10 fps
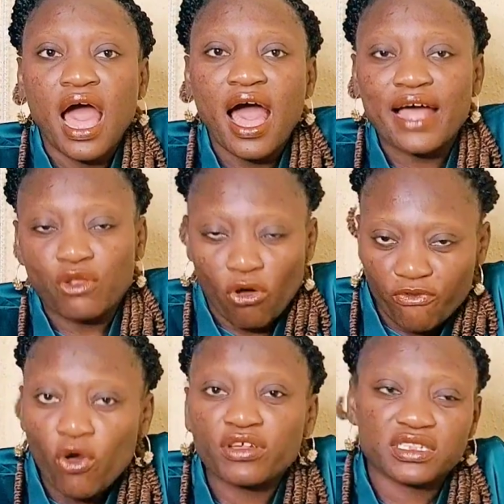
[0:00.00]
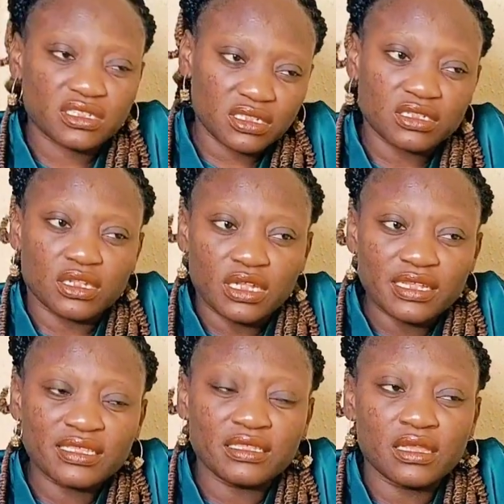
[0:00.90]
And of course,
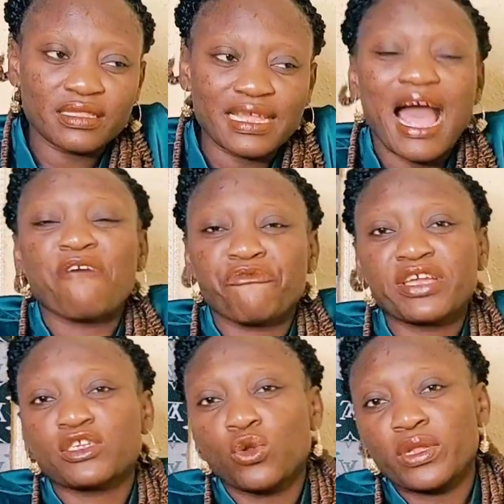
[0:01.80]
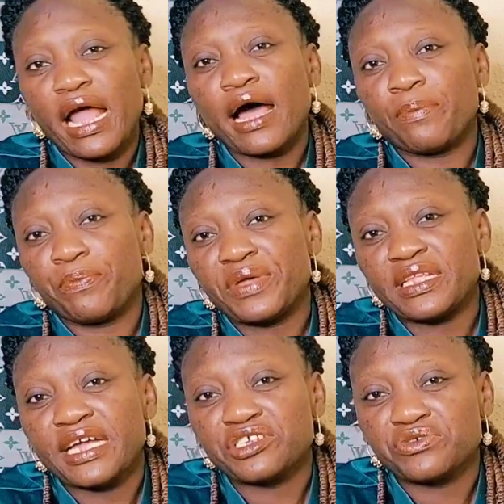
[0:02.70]
the average loan app
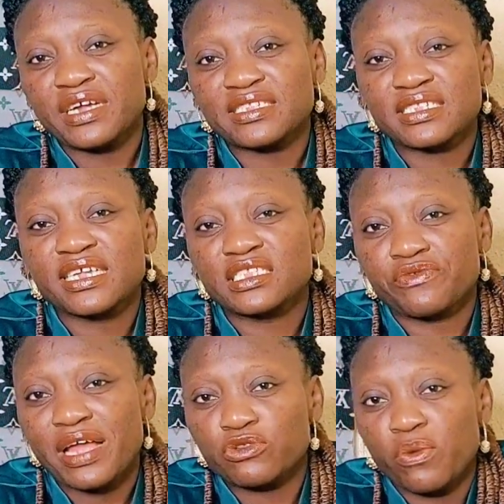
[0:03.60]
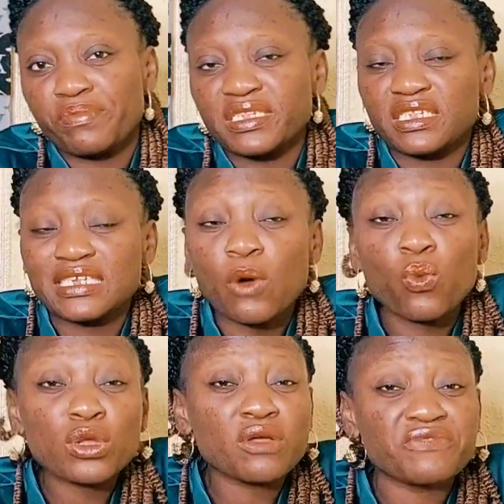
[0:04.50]
in Nigeria sent a random message,
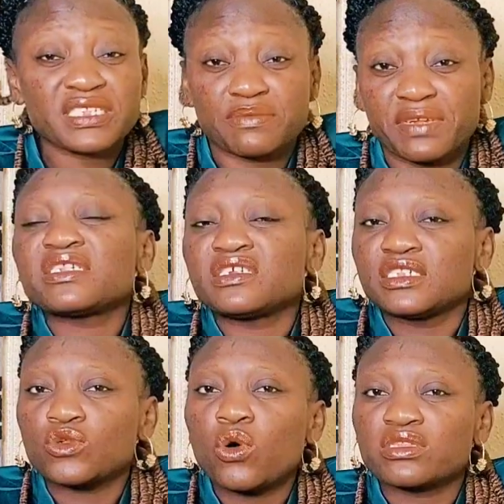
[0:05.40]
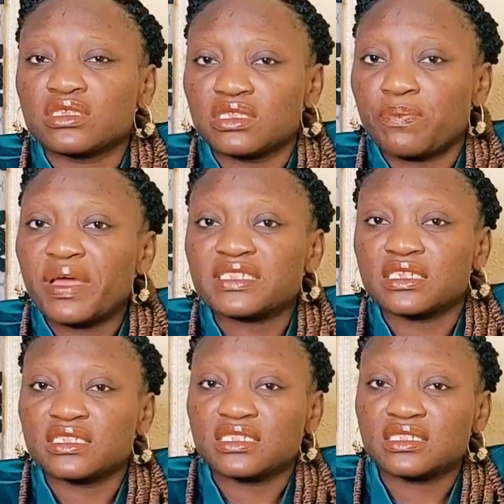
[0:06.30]
and one of those messages got to the
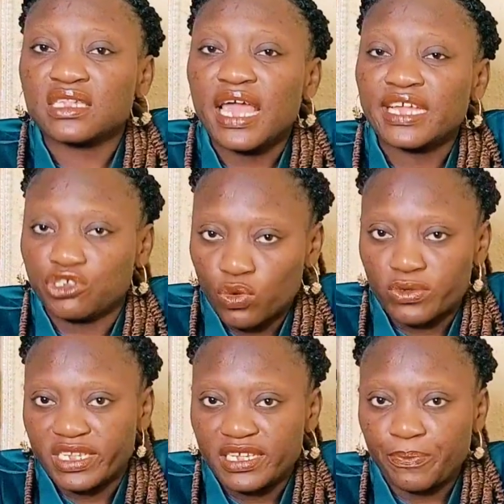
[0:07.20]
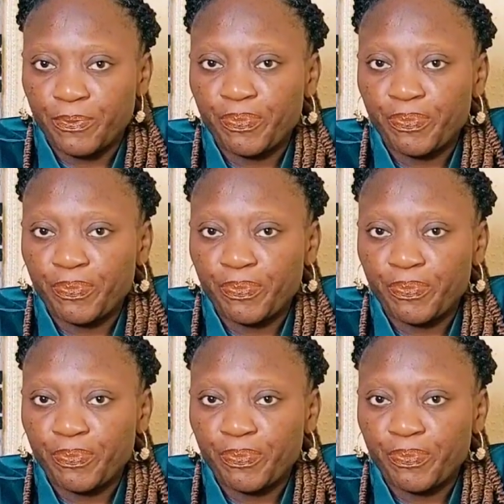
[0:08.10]
person's HOD.